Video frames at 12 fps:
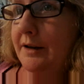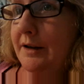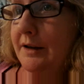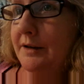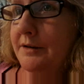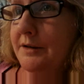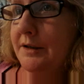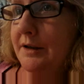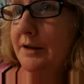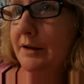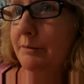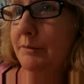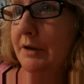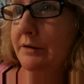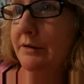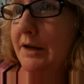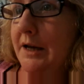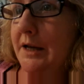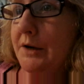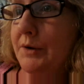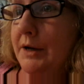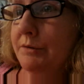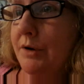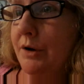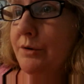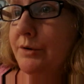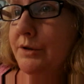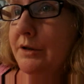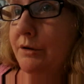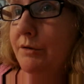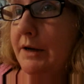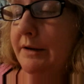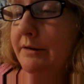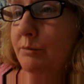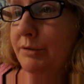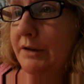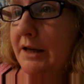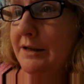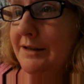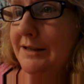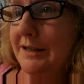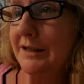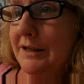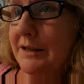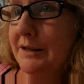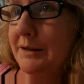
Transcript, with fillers: And um, the, the higher I rose, the greater the bliss.